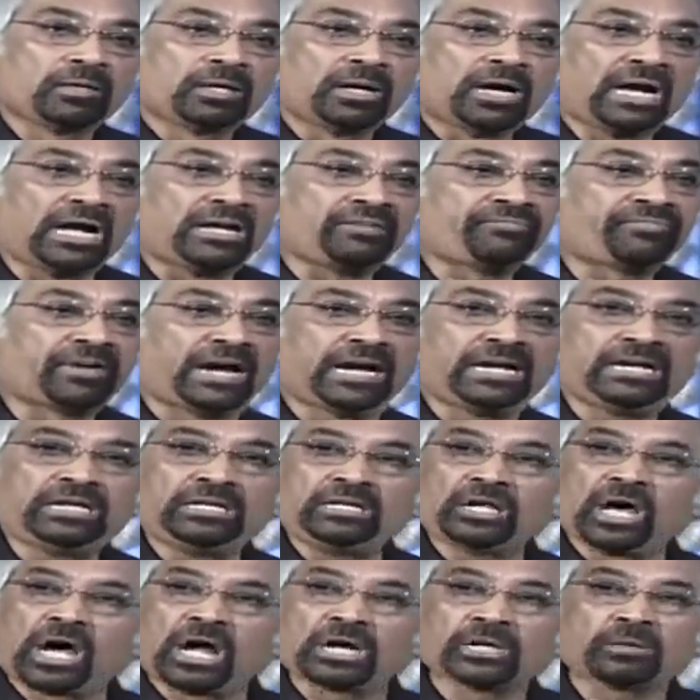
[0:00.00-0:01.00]
I find a
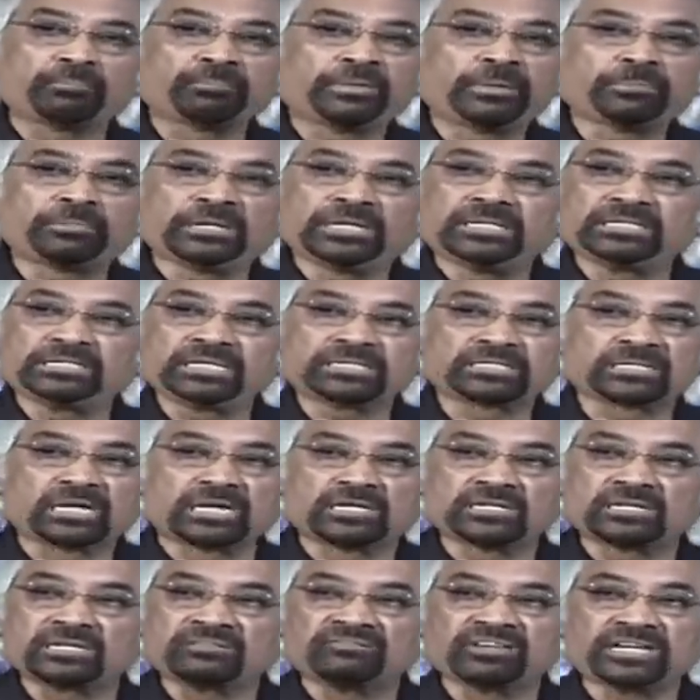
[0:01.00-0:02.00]
lot of people in this
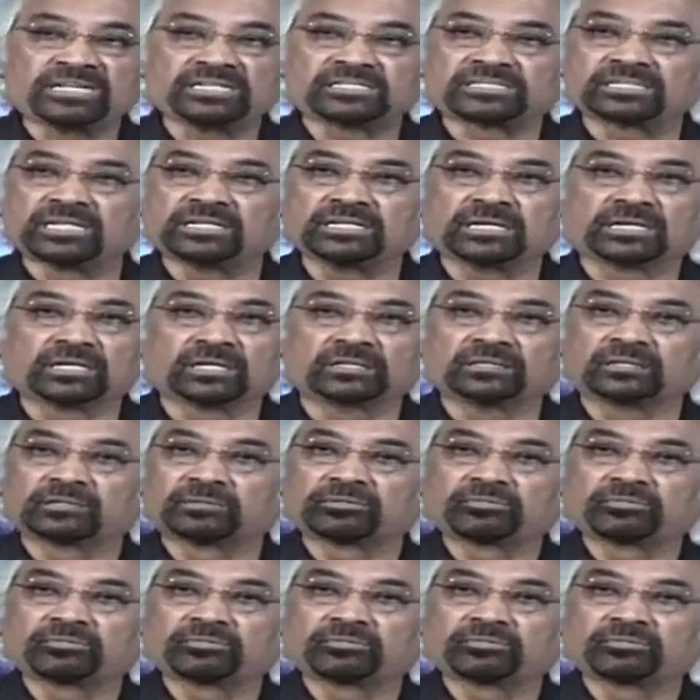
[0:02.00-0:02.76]
country very cynical,